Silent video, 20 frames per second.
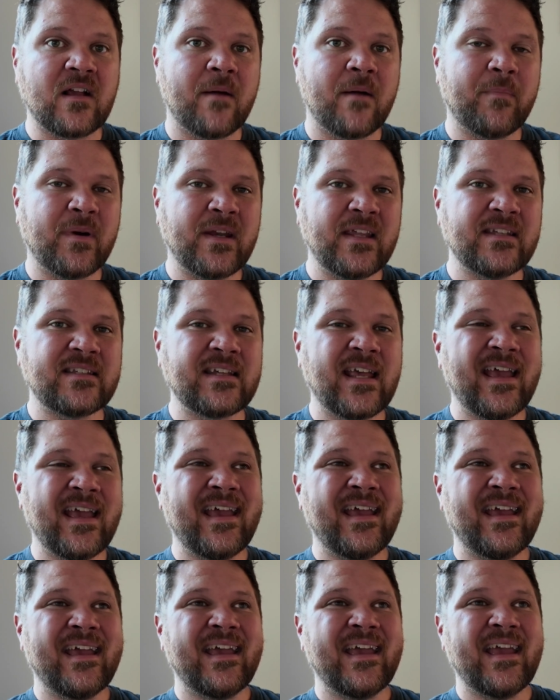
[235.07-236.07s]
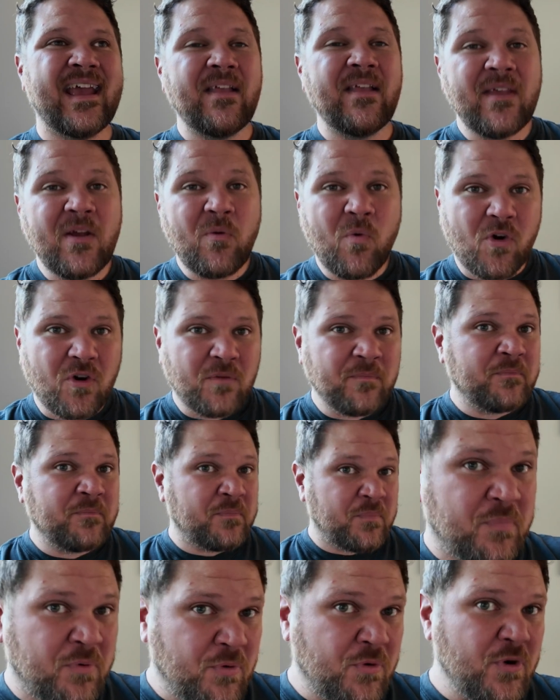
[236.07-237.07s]
companies, and they work
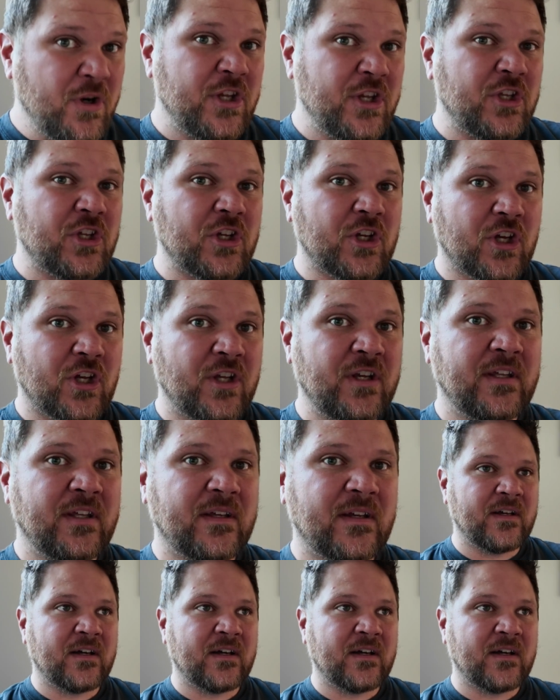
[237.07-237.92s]
pretty good.